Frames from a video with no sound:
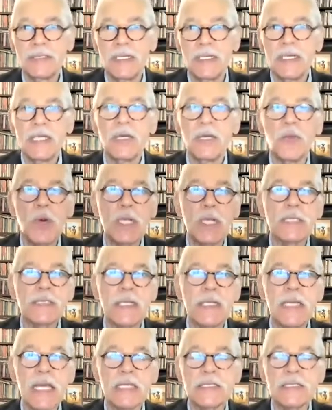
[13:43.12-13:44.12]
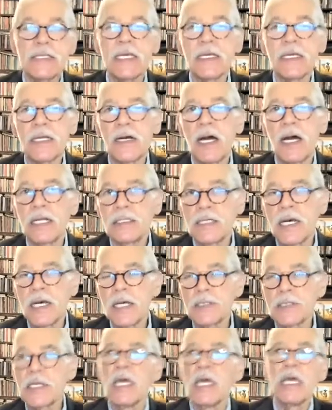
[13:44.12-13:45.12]
And what is the next thing God
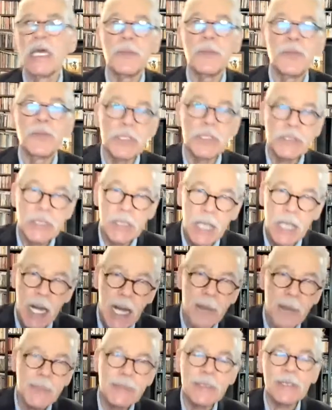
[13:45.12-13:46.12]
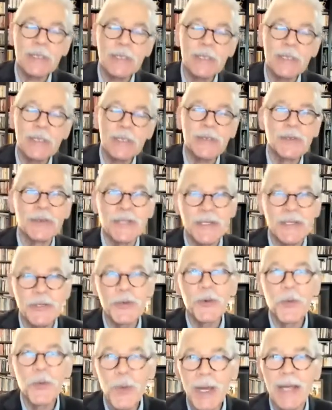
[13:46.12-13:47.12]
does? He puts an obstacle in your
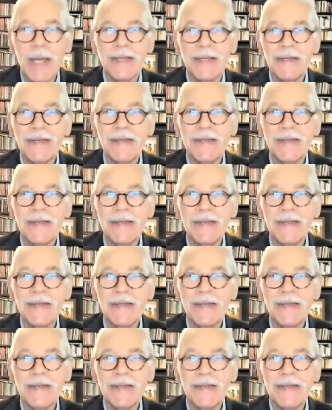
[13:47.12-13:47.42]
way.